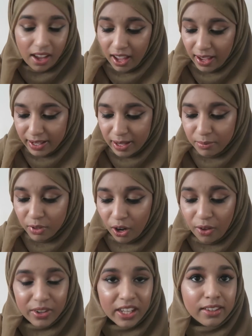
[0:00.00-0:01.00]
I am
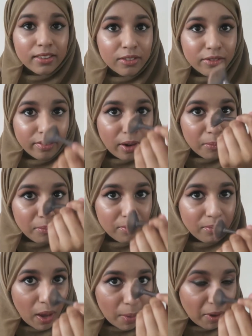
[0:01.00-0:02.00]
glowing from
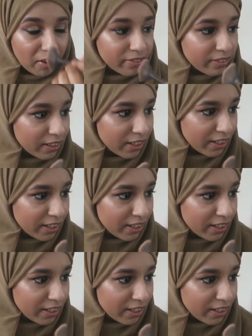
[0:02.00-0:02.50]
above.